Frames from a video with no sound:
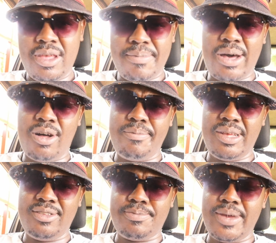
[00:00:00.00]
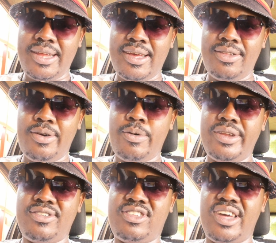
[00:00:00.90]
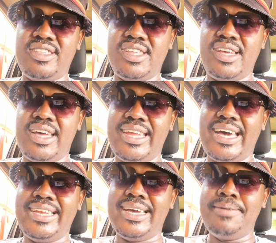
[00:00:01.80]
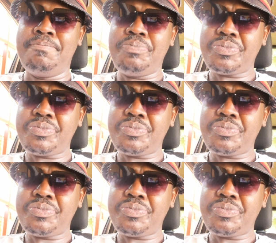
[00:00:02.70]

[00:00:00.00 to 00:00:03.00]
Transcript: by all means, man. No one is judging another.